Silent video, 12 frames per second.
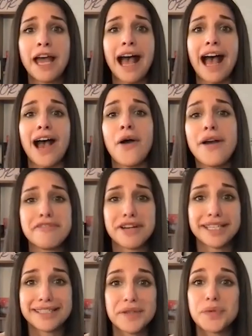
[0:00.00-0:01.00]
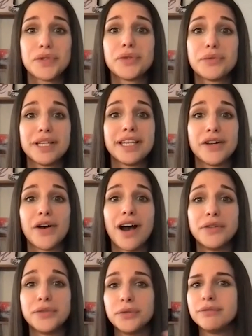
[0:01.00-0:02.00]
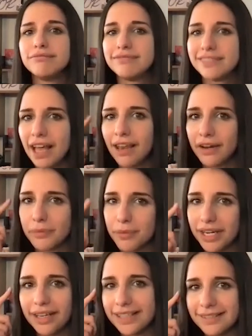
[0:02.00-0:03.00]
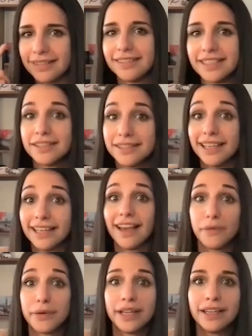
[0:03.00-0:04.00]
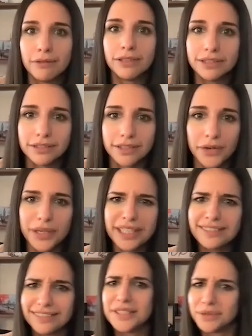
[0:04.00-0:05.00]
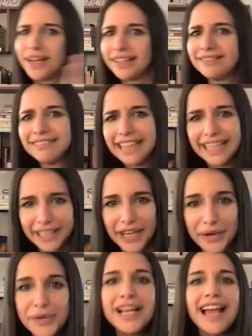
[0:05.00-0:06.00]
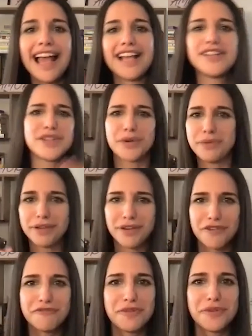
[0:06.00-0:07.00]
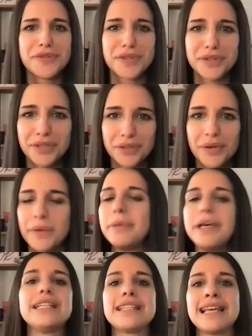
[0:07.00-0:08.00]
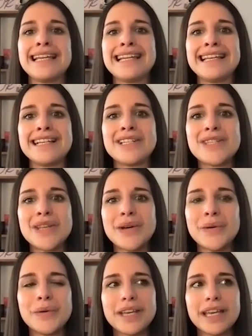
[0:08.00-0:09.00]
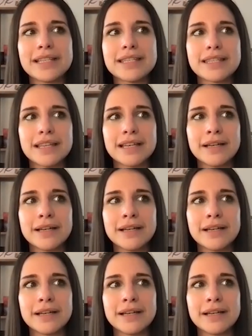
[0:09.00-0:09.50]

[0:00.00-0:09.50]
However, at times we don't really know how to tell our brain, listen, this thing, I really want to know it. This one, let it go. And so we confuse the two a bit. And so it's